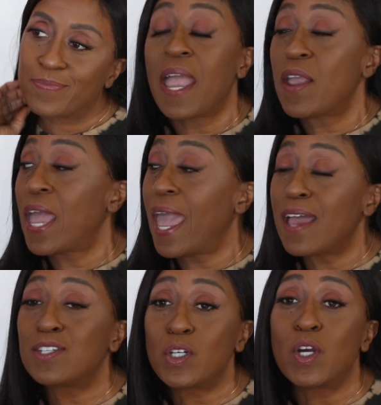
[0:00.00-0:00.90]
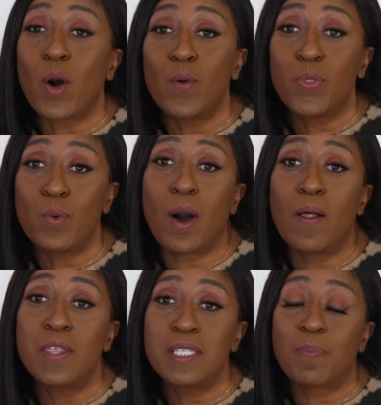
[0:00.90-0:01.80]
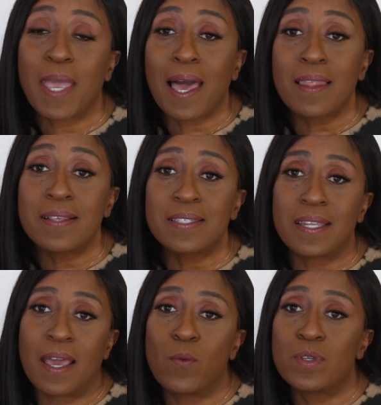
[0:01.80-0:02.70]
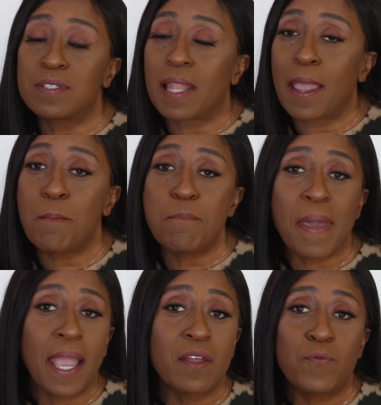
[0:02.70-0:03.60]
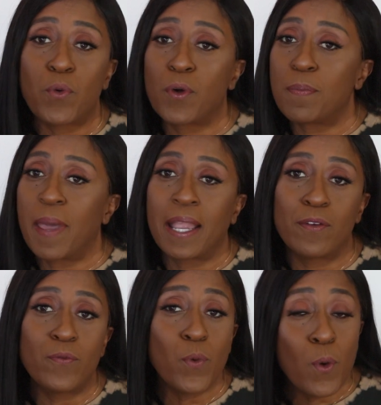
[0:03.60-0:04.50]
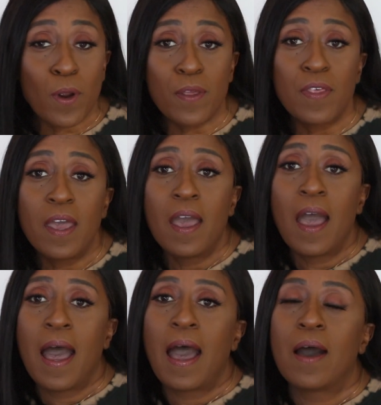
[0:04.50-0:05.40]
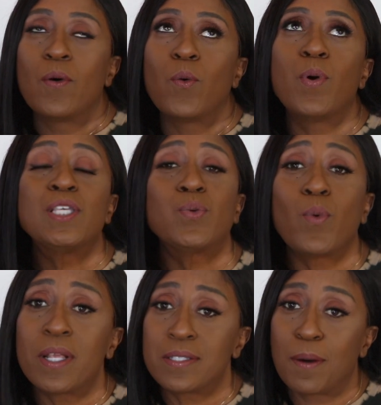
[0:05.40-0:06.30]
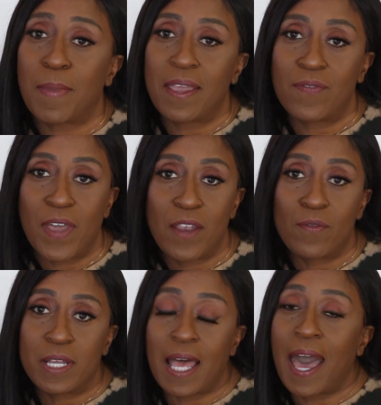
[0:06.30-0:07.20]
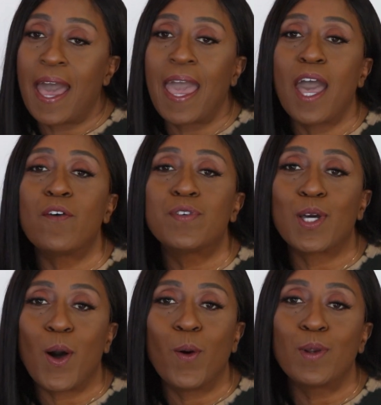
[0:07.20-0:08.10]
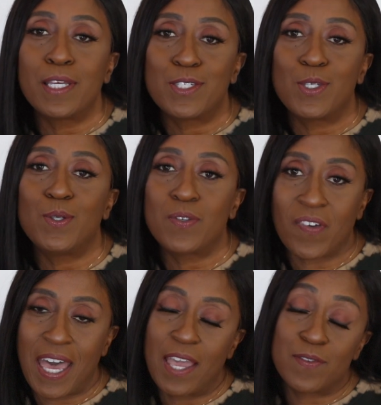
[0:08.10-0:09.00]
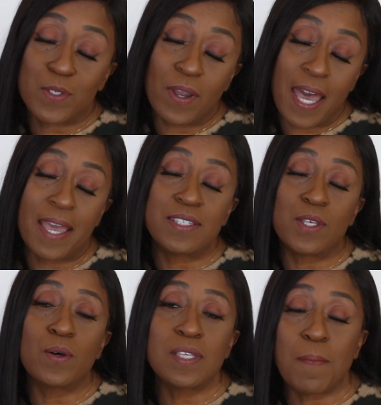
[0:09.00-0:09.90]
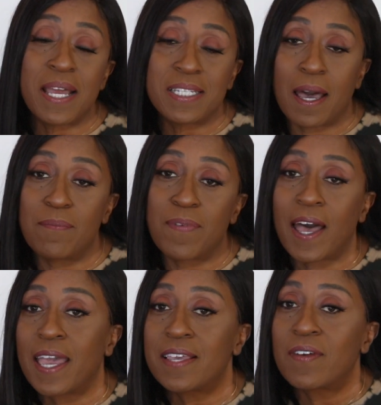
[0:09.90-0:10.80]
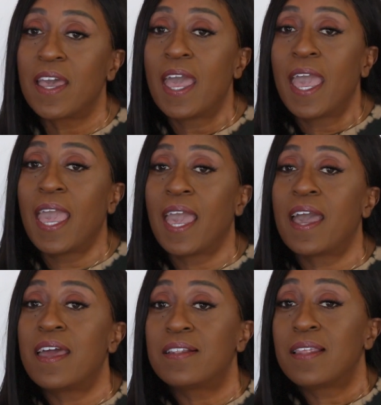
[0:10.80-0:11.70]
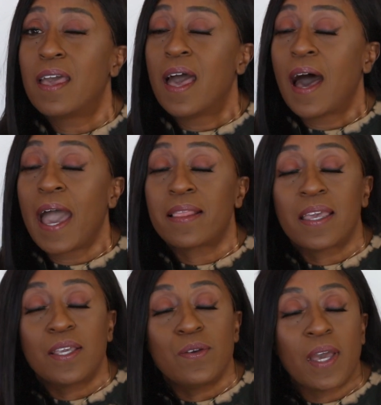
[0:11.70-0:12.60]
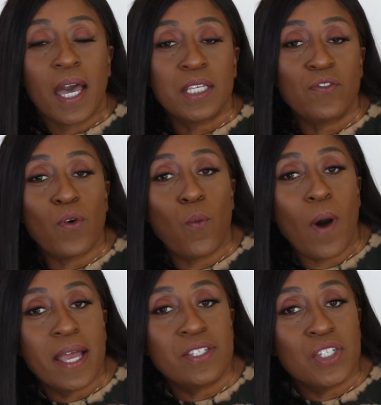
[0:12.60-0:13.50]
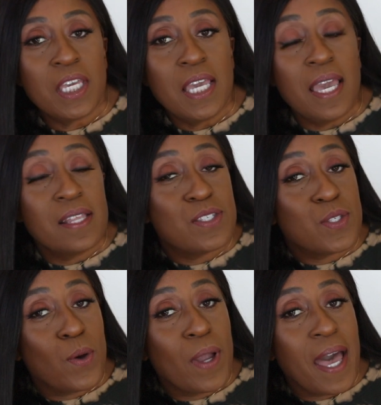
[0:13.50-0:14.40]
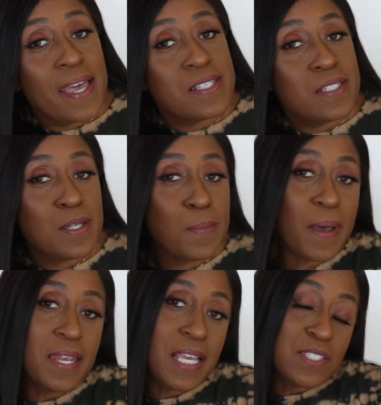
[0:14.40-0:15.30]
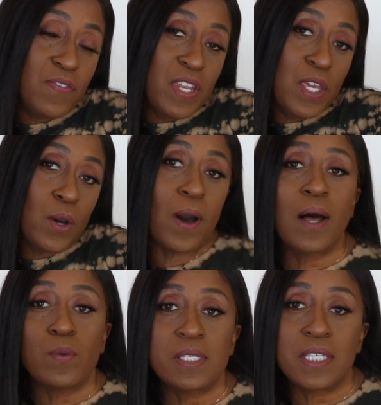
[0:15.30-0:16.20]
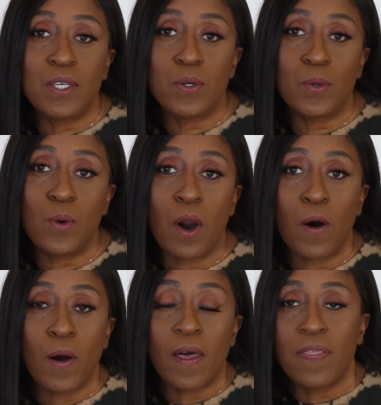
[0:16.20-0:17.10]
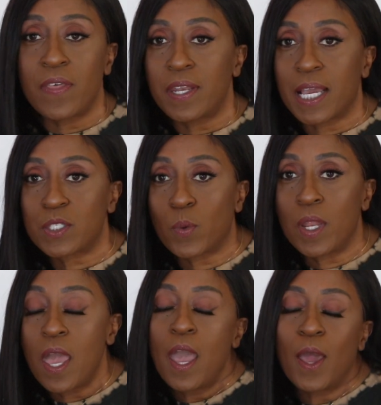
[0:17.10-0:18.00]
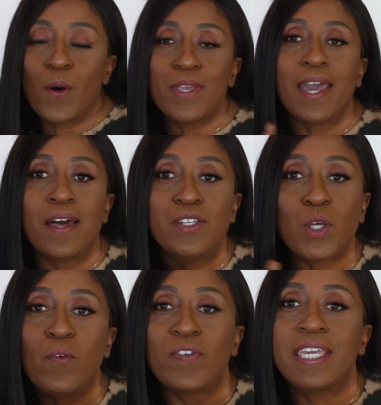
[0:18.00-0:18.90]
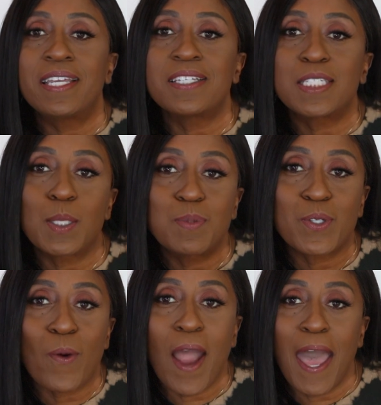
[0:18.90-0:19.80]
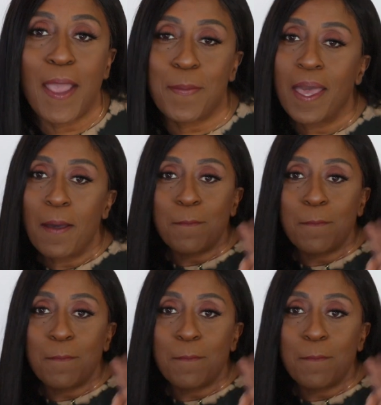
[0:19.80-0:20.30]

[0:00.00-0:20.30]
I had to go through all these palettes, and I was like back and forth. Which ones are my favorite? I have to only choose 5. So guys, those are my top 5. And I thank you guys for watching. And so guys, until my next video, I will see you on the next one. And oh yeah, don't forget to subscribe.